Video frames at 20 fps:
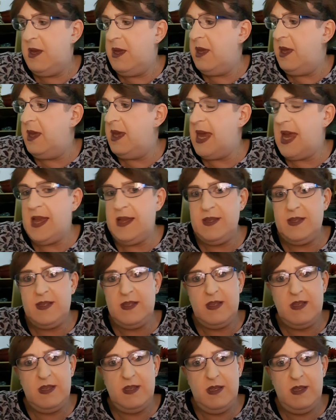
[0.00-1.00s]

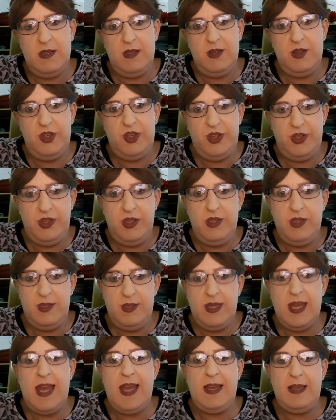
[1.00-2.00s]
Yes,
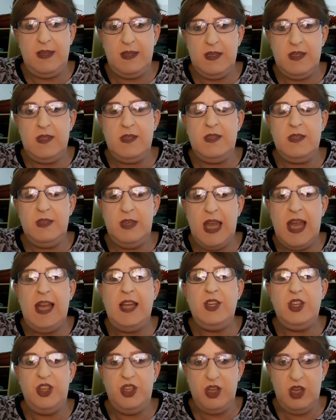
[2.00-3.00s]
thanks.
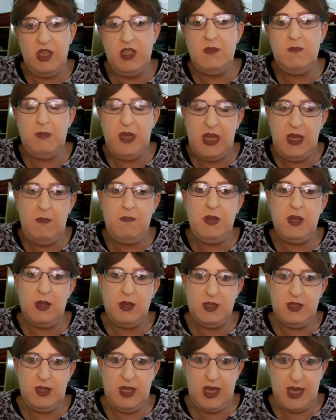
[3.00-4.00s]
Yeah, judge me
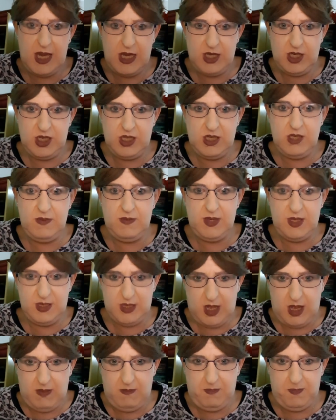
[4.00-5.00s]
because of the actions of
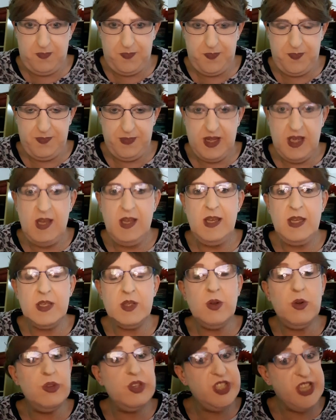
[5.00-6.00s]
some. It's
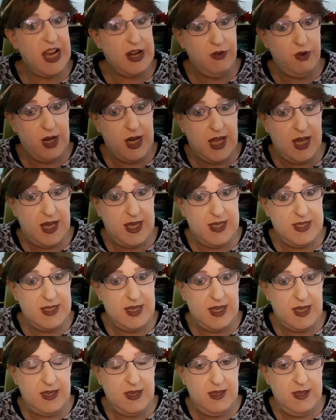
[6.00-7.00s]
called
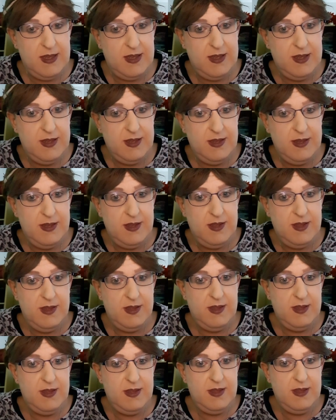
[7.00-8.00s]
generalizing.
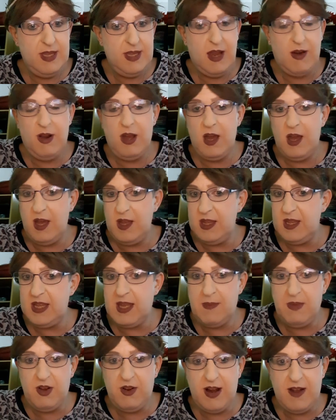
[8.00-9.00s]
There are other
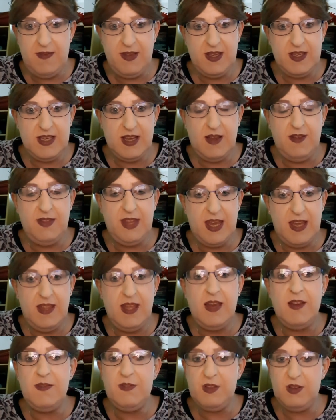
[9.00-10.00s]
demographics out there
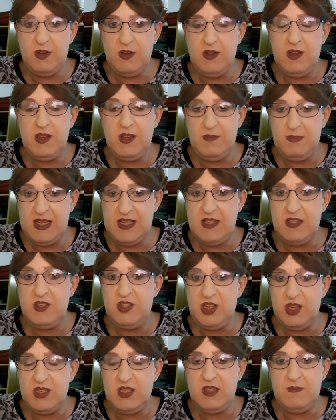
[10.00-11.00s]
that have committed
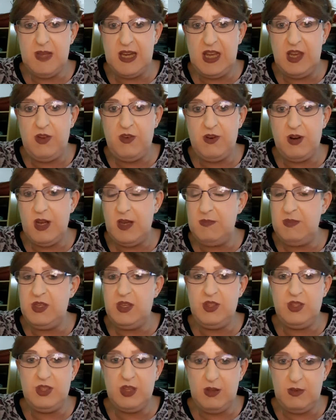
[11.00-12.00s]
just as many crimes.
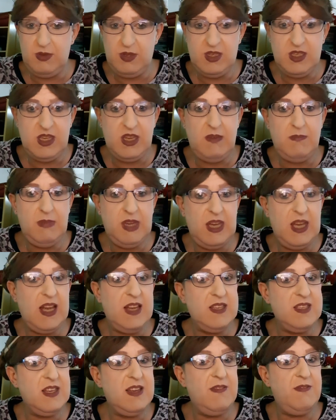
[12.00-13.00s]
You don't see me
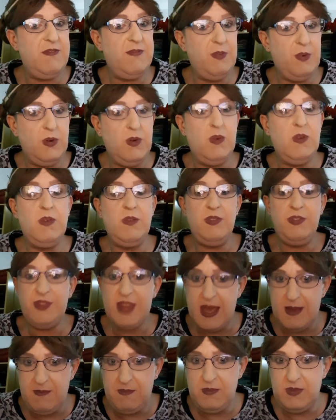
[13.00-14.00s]
asking for
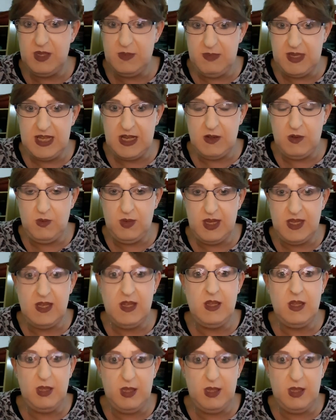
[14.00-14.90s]
them to be dealt with.